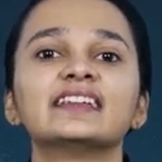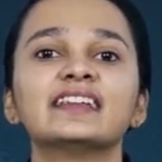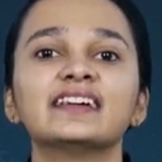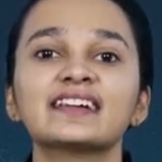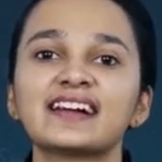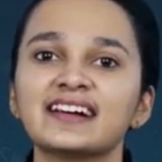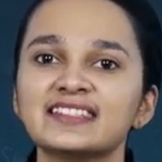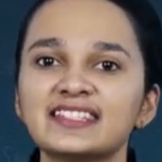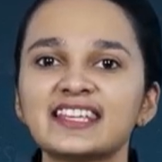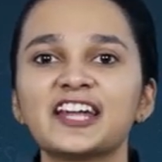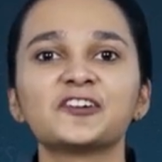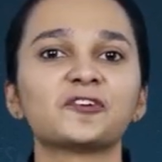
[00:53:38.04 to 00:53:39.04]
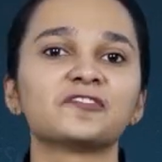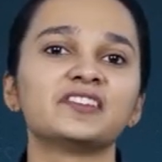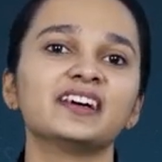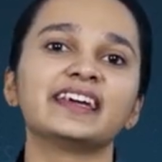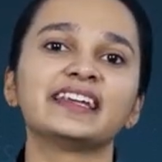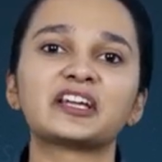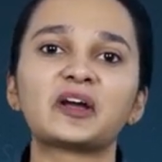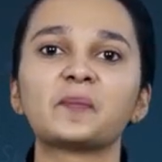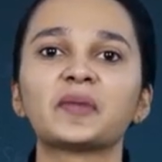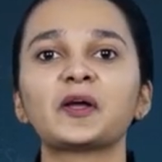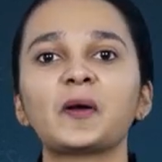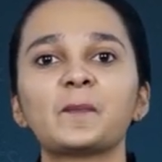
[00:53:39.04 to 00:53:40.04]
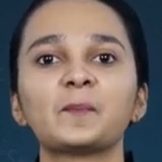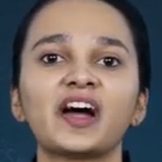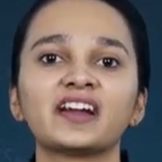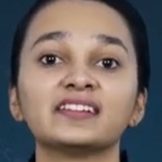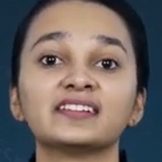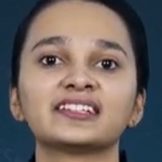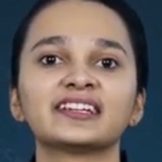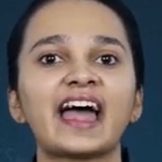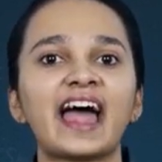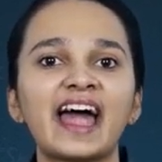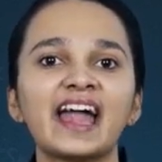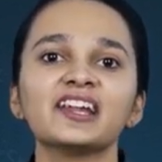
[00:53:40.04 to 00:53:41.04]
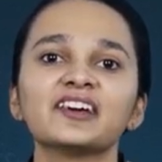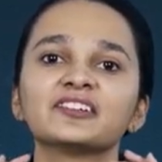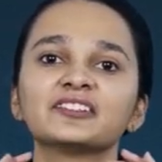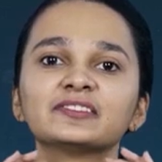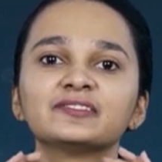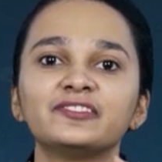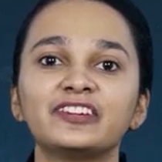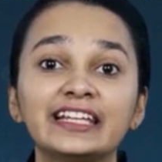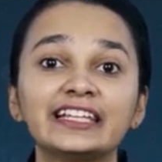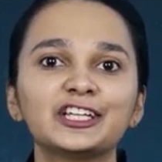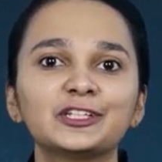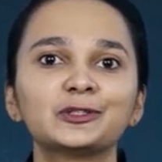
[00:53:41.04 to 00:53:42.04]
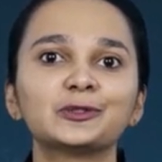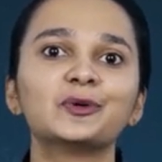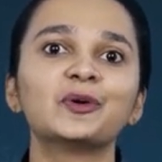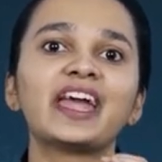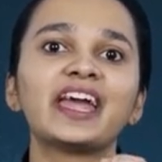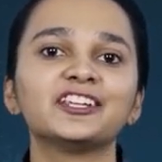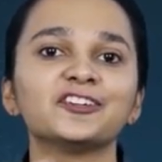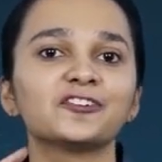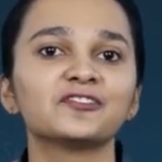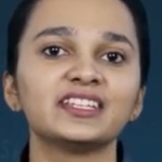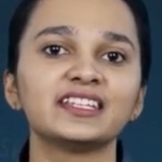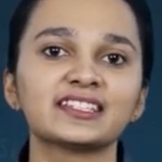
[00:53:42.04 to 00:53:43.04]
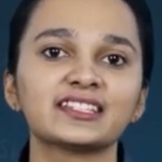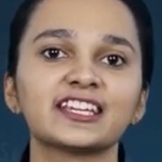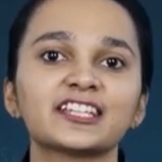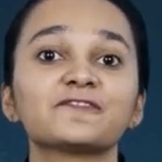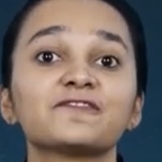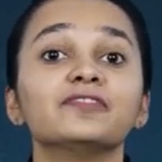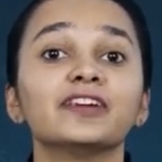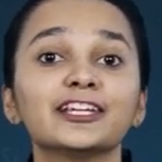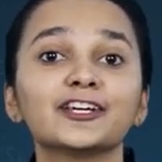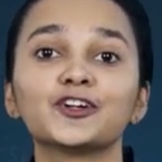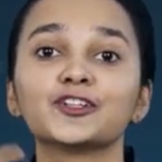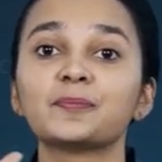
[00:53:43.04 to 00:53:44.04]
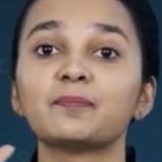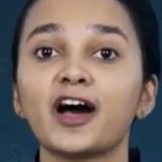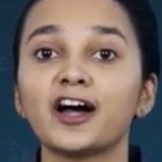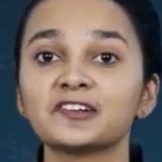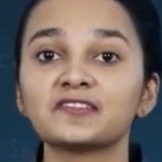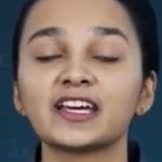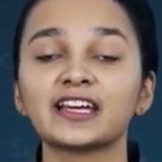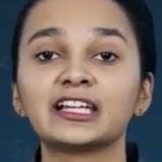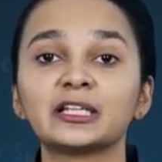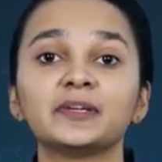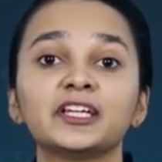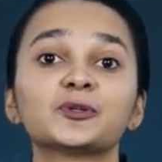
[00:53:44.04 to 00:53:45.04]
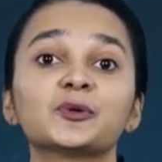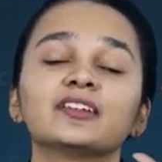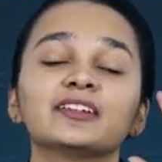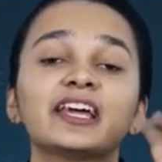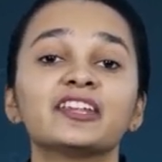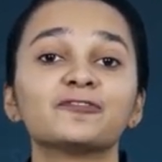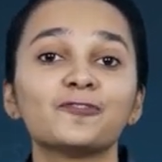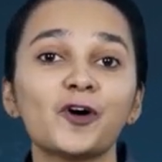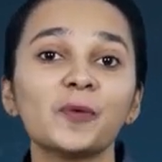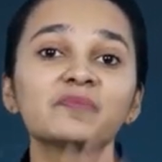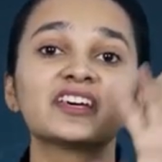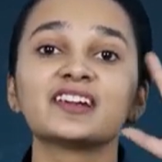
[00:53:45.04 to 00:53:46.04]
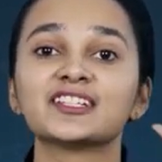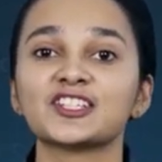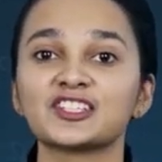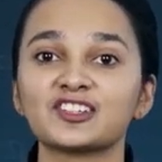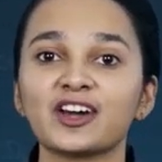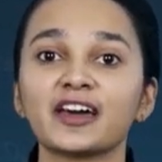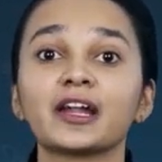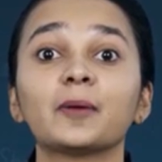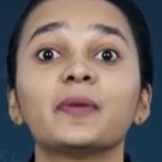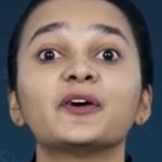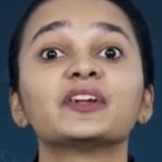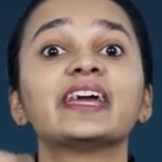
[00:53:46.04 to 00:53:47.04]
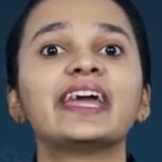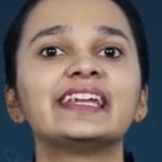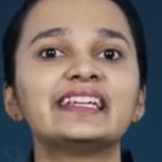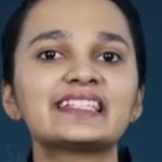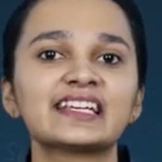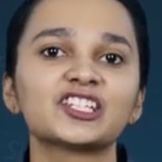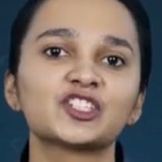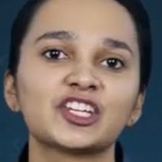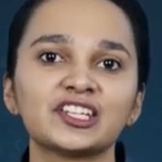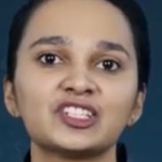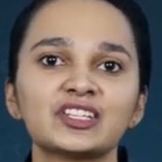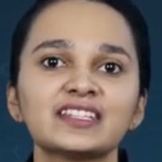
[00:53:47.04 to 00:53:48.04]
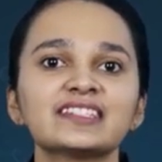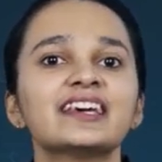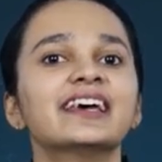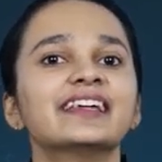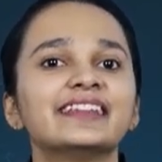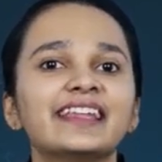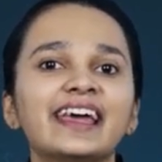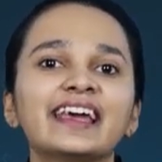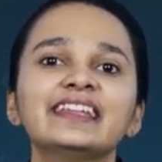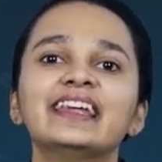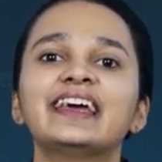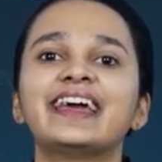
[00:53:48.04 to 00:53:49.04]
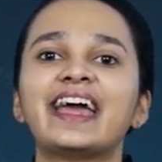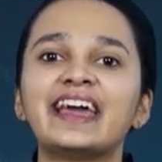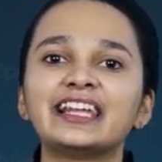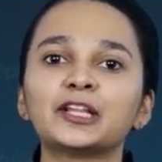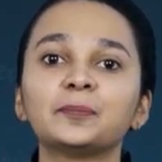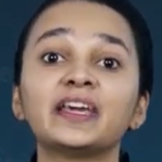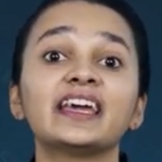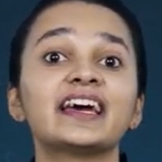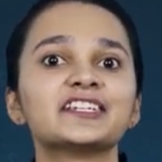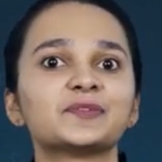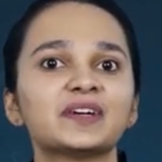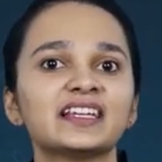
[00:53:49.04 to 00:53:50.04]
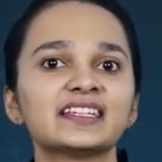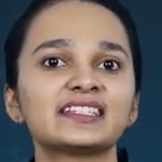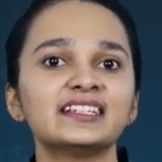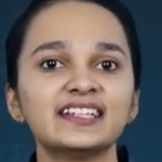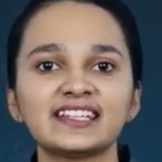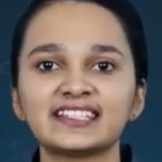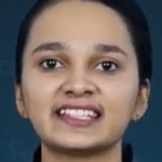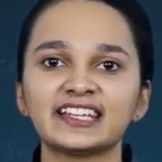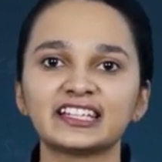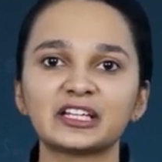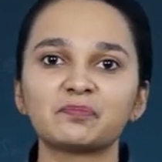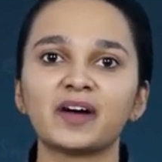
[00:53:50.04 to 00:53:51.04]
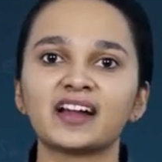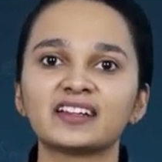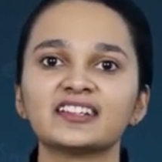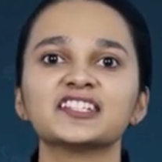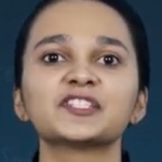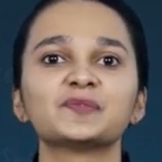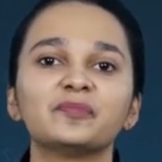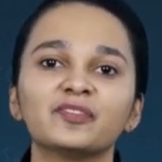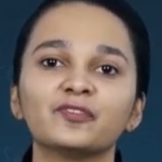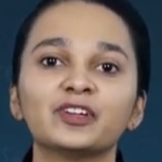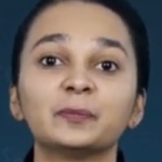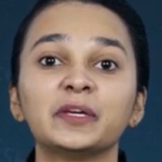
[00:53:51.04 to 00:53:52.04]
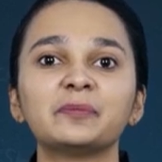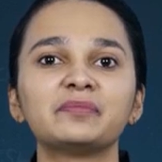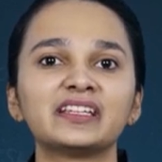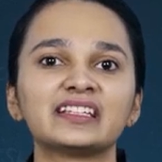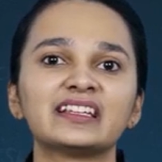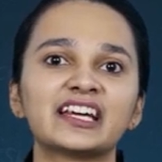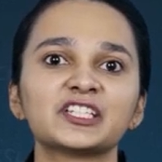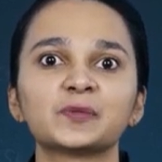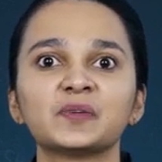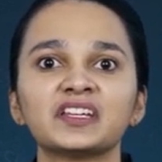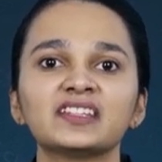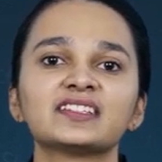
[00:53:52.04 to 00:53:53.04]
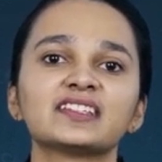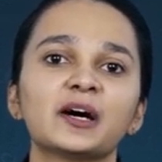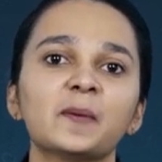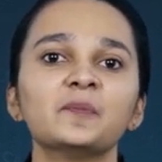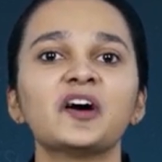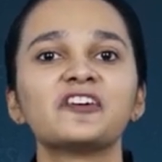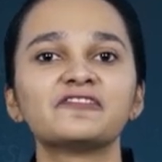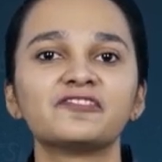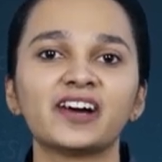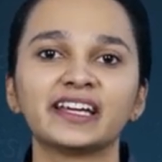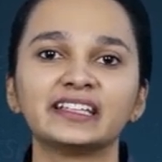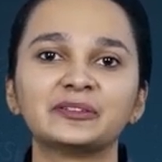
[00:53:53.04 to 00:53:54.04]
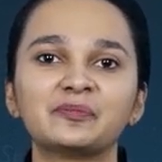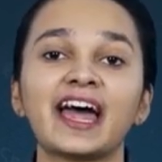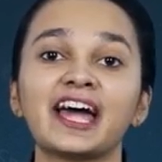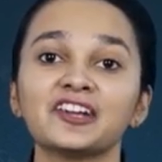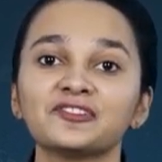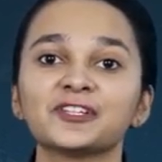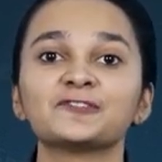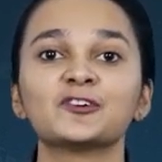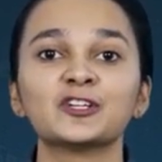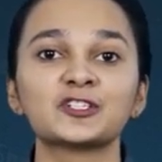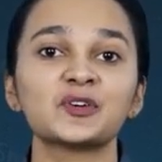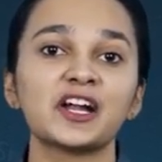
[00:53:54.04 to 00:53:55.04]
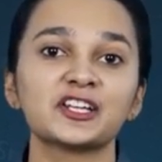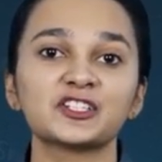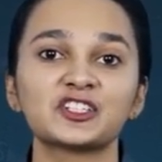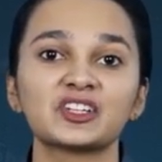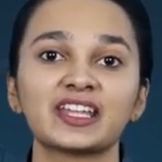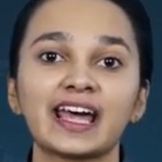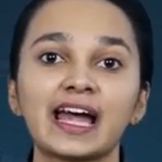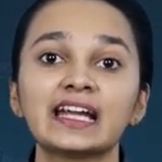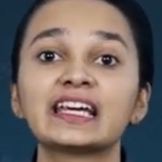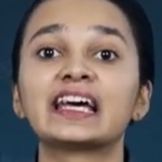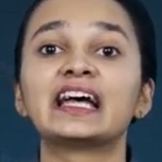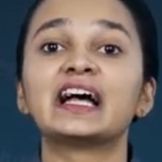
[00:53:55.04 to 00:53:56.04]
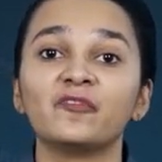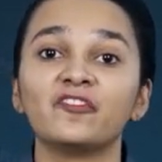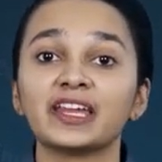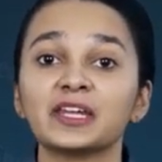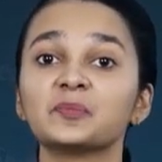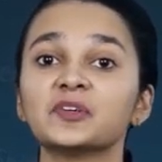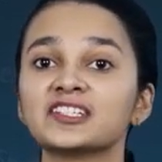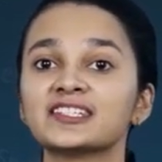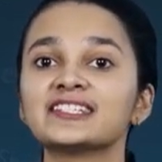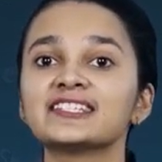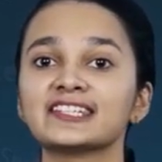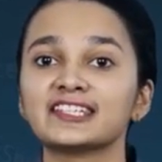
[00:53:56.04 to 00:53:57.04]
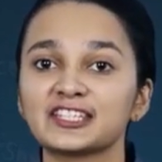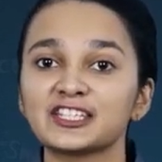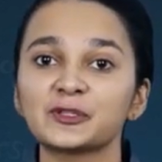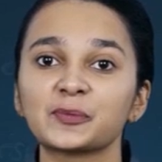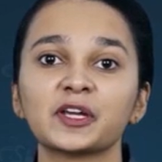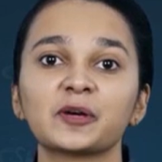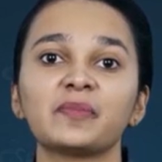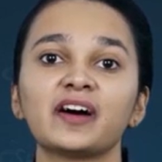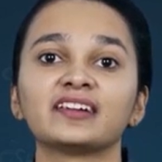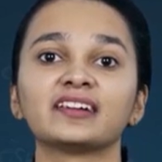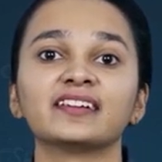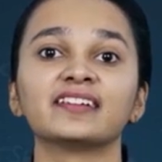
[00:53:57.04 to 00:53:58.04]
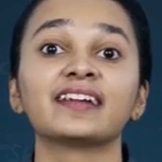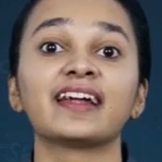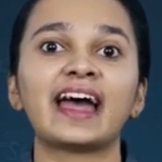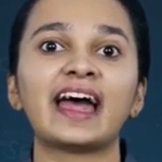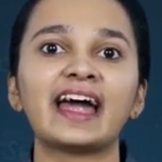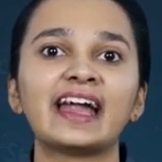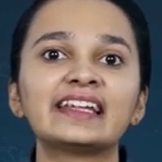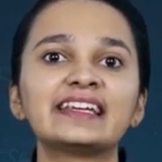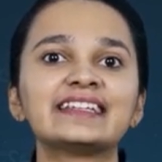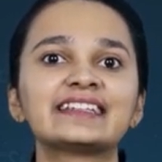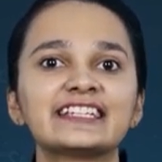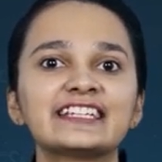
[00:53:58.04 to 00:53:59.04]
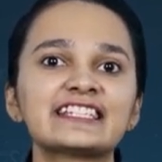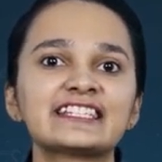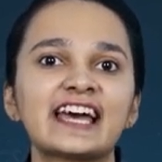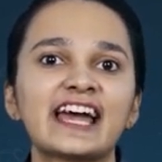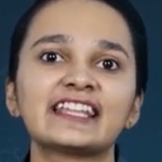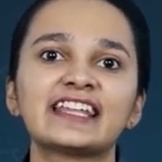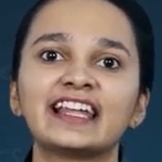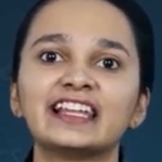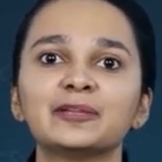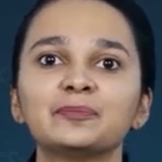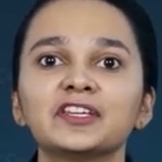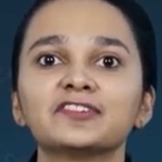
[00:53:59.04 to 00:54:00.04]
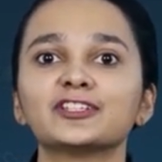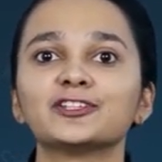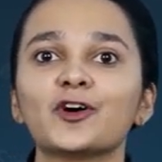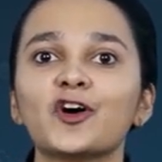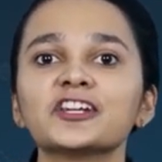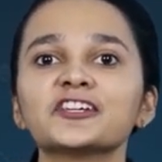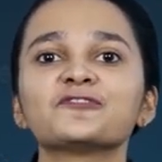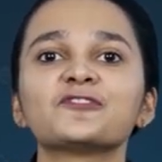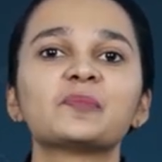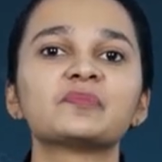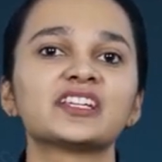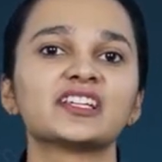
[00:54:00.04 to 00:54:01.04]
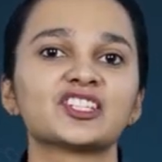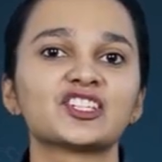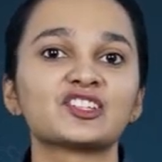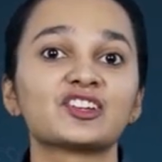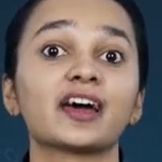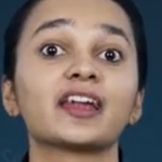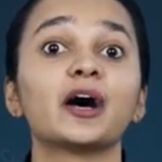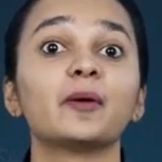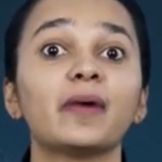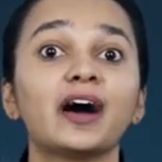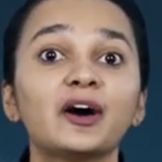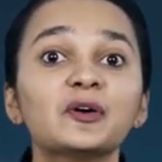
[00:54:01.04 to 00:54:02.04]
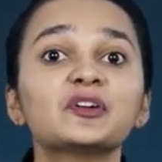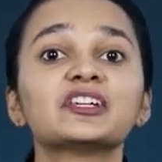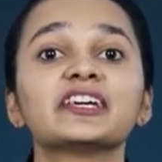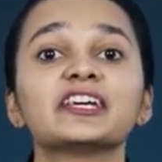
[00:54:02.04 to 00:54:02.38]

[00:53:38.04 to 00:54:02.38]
the consent of the incoming partner and failure to do any of these things, failure on the part of the LLP to inform the registrar about any such changes then LLP as well as the designated partners will be penalized with some fine. And we have also understood that when a person ceases to be a partner and he thinks that the LLP will not inform the registrar about